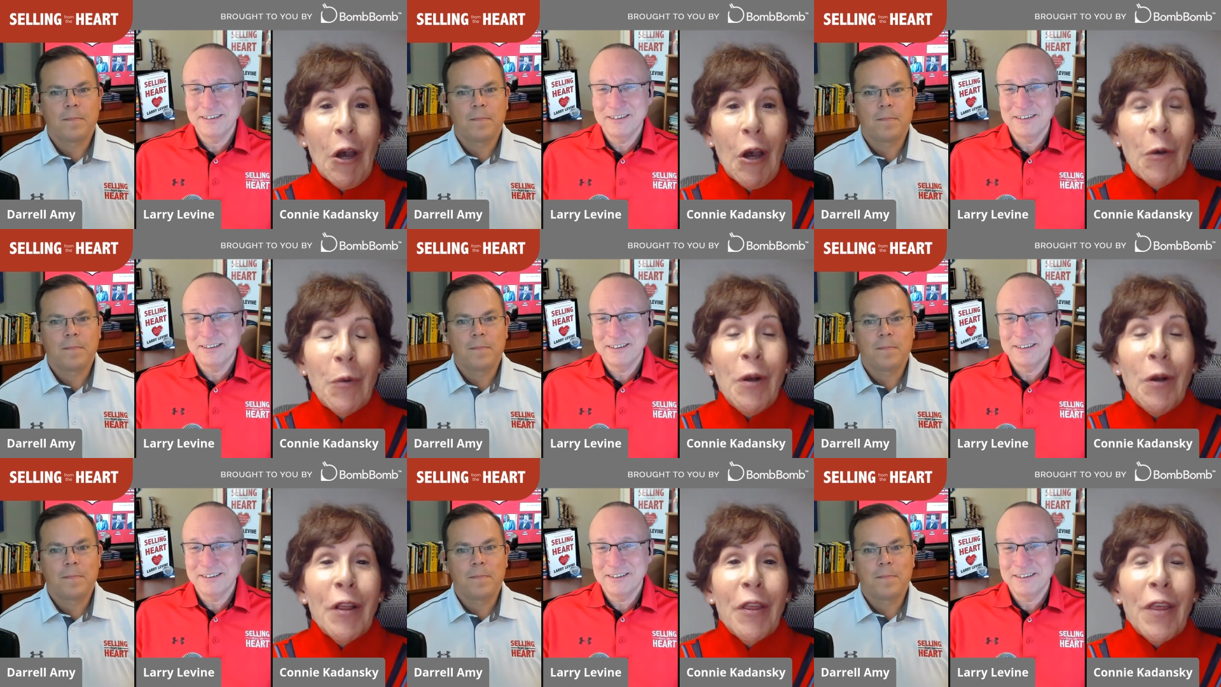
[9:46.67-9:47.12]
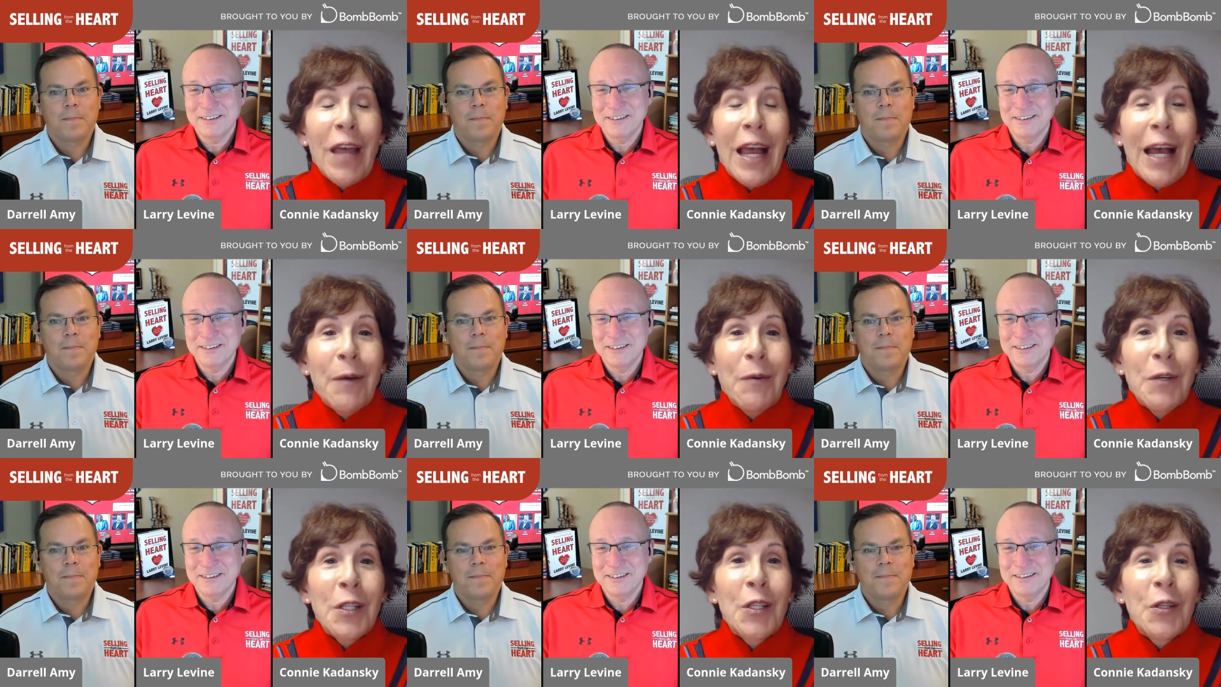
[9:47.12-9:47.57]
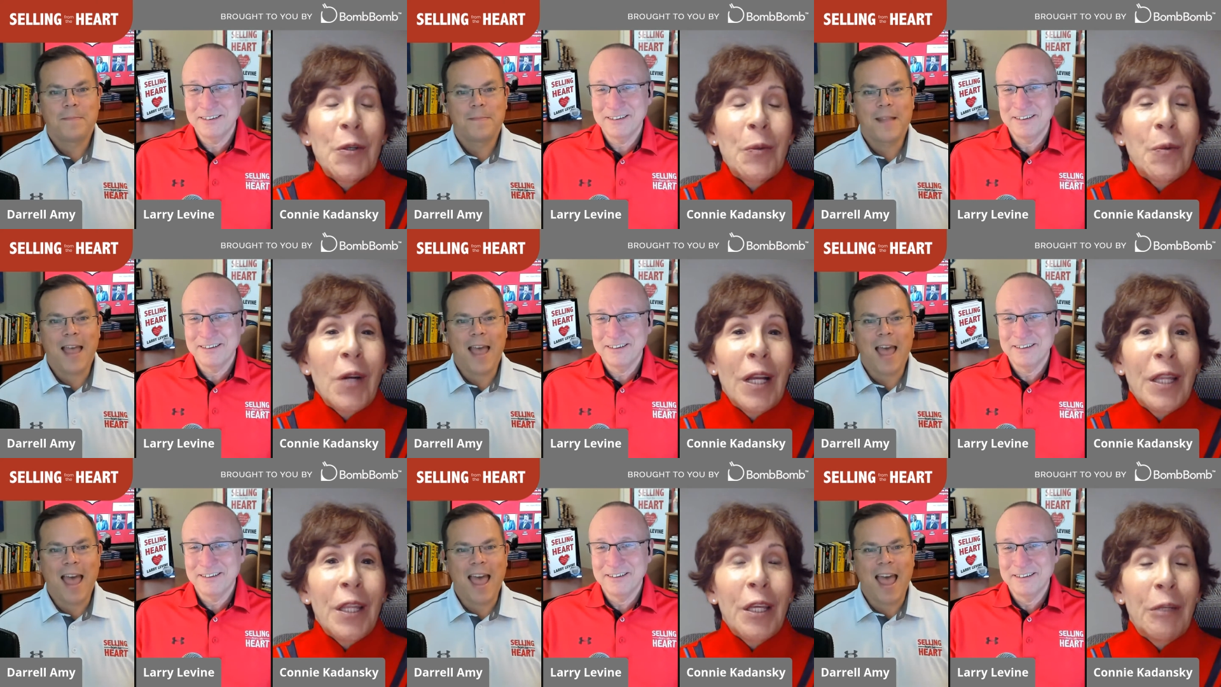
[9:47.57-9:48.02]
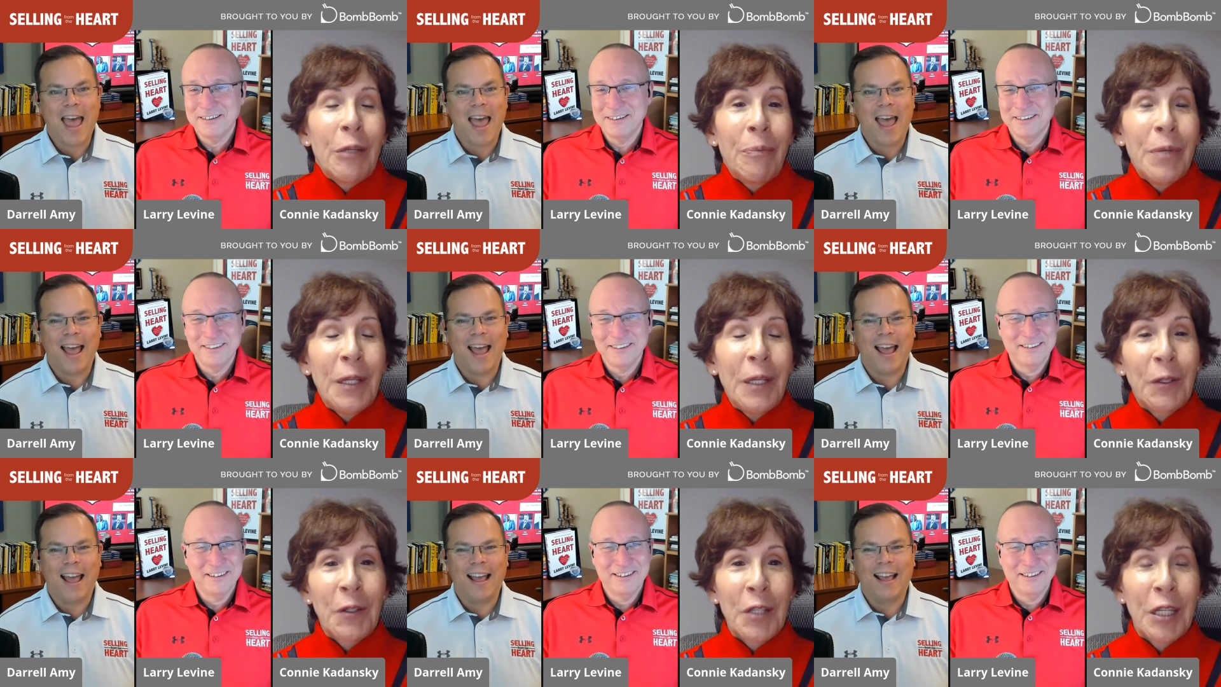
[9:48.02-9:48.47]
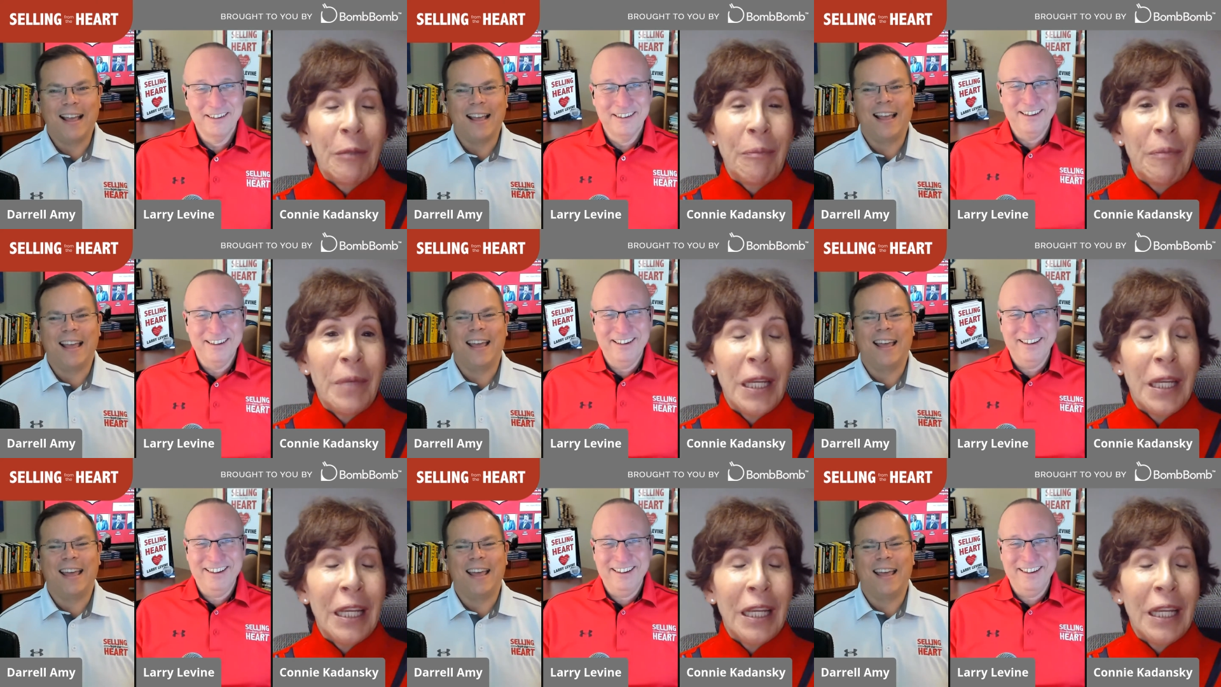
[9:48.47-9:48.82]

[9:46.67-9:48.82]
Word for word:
Speaker 1: Well, that was the one that appealed to me.